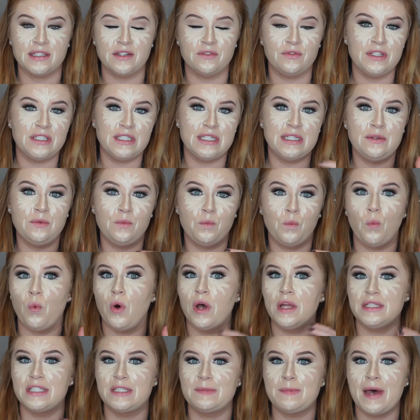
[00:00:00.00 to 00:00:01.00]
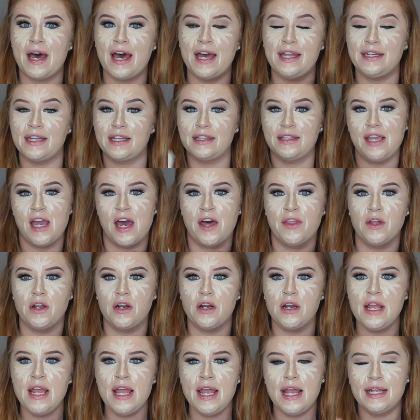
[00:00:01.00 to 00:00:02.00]
if we did one spot and not the
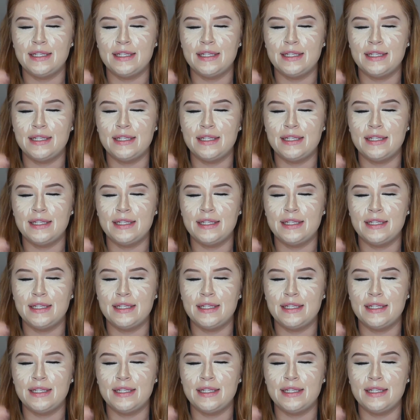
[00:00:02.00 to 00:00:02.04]
other,